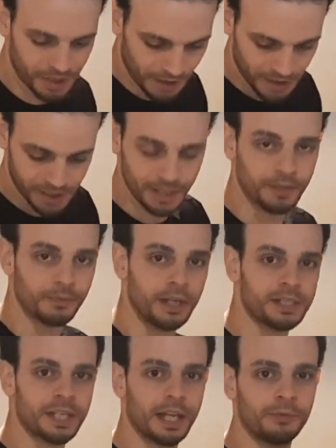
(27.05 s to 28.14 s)
You're going to stand right
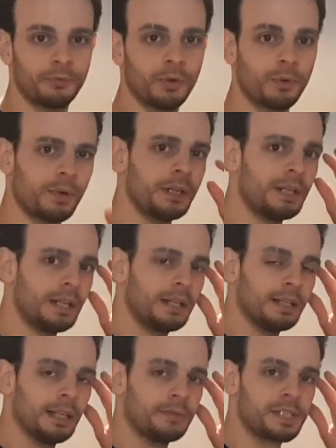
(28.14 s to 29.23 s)
side forward,
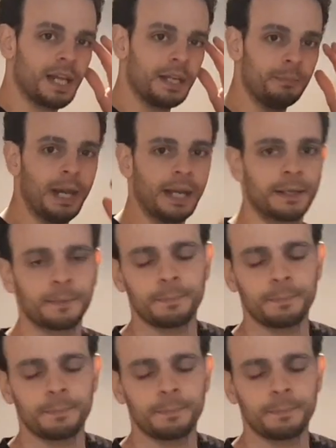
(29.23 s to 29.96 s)
left side back.